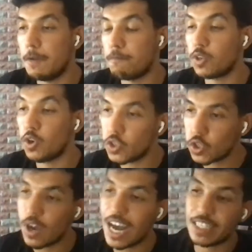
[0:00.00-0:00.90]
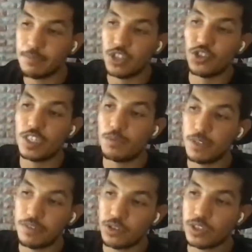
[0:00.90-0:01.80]
also, as mentioned
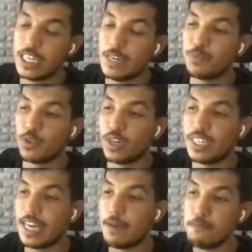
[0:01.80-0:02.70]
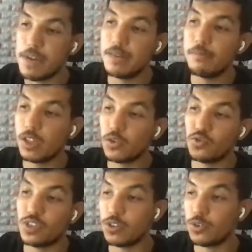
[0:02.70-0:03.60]
previously, running a minimal
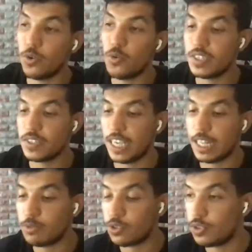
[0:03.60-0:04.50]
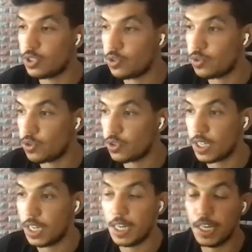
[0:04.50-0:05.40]
container OS helps to reduce
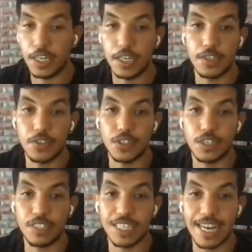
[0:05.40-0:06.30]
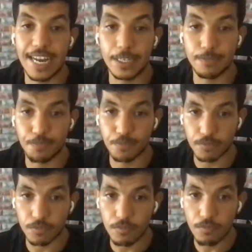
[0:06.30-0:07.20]
service attack.
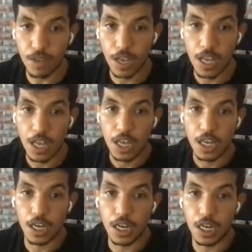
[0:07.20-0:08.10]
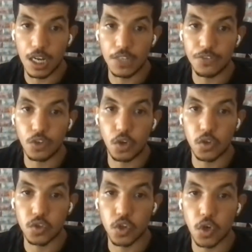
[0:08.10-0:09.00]
And
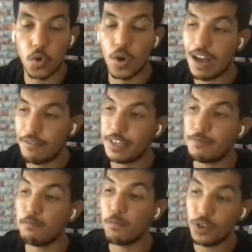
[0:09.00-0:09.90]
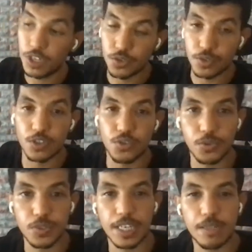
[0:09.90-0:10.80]
also having monitoring
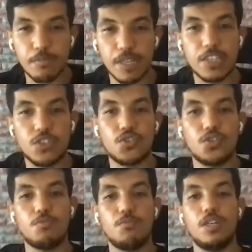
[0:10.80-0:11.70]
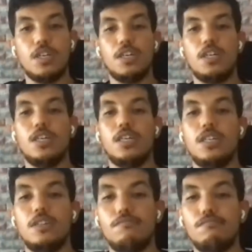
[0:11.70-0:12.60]
tools in place should
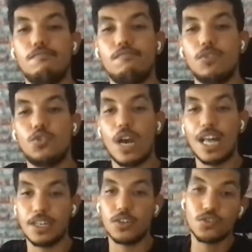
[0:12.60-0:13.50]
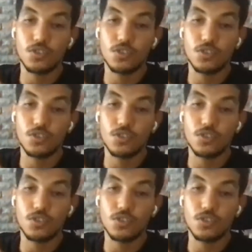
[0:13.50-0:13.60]
to alert